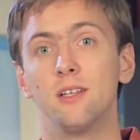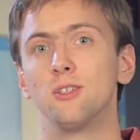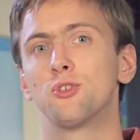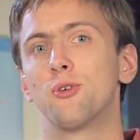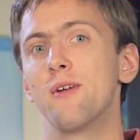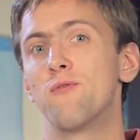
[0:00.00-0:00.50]
This
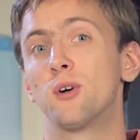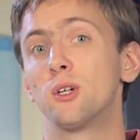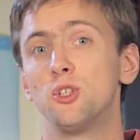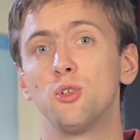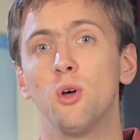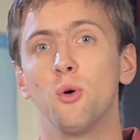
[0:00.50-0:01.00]
is great for
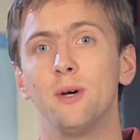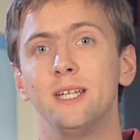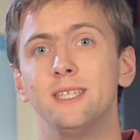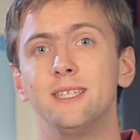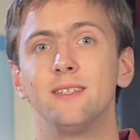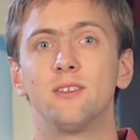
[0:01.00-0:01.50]
control
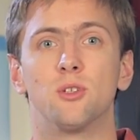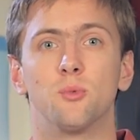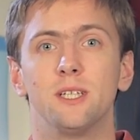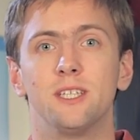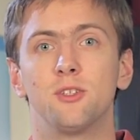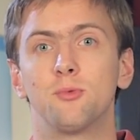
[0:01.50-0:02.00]
widgets or
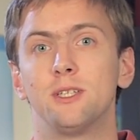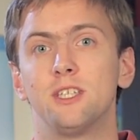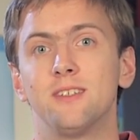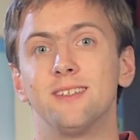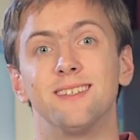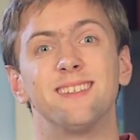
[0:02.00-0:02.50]
widgets with
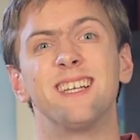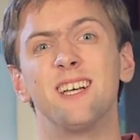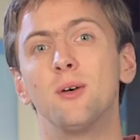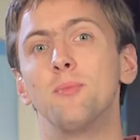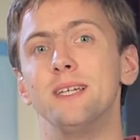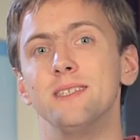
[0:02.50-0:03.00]
just a
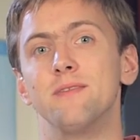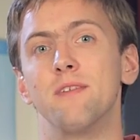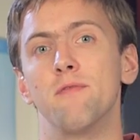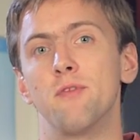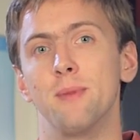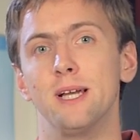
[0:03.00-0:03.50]
single piece of
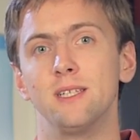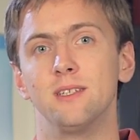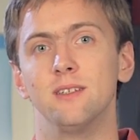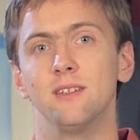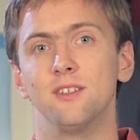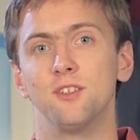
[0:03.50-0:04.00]

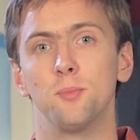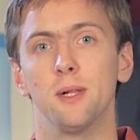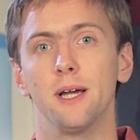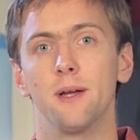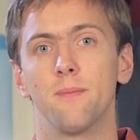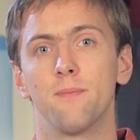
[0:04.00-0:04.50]
information to
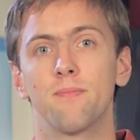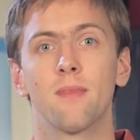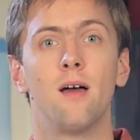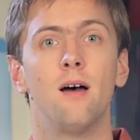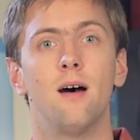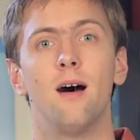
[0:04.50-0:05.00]
display.
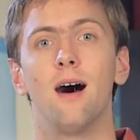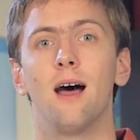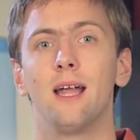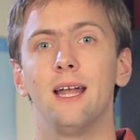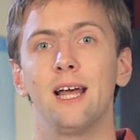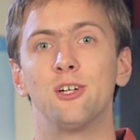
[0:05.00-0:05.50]

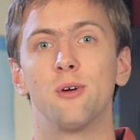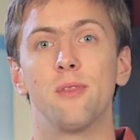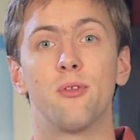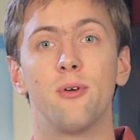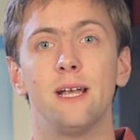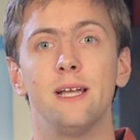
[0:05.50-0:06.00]
In
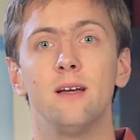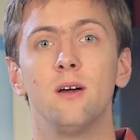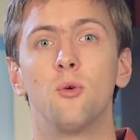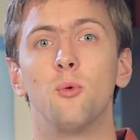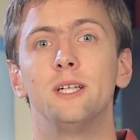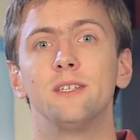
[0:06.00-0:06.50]
Android 3,
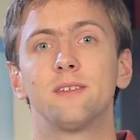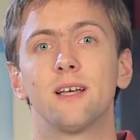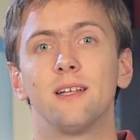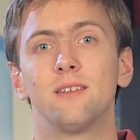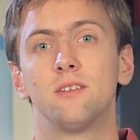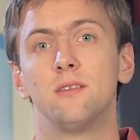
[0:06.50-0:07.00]
widgets
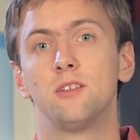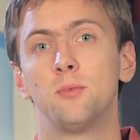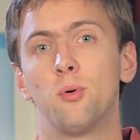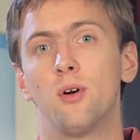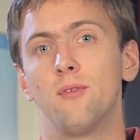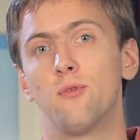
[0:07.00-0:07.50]
got
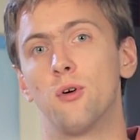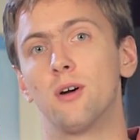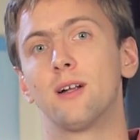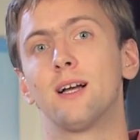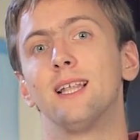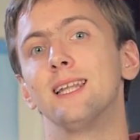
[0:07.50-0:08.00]
support
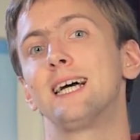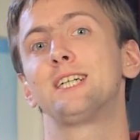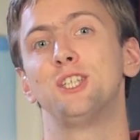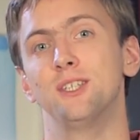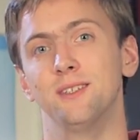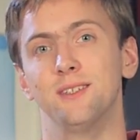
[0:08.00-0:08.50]
for
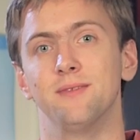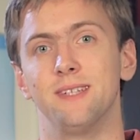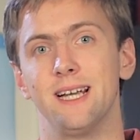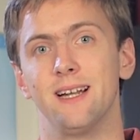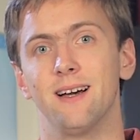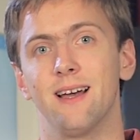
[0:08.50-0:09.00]
collections of
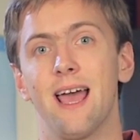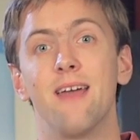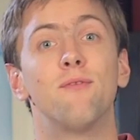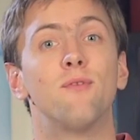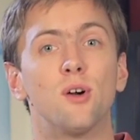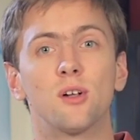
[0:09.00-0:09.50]
data
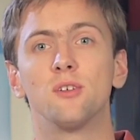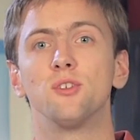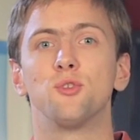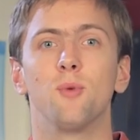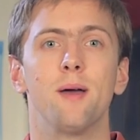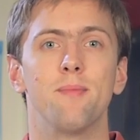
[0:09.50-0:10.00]
and vertical
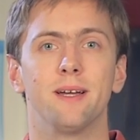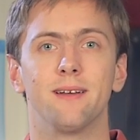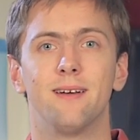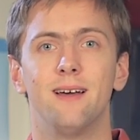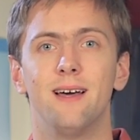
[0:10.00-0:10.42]
swiping.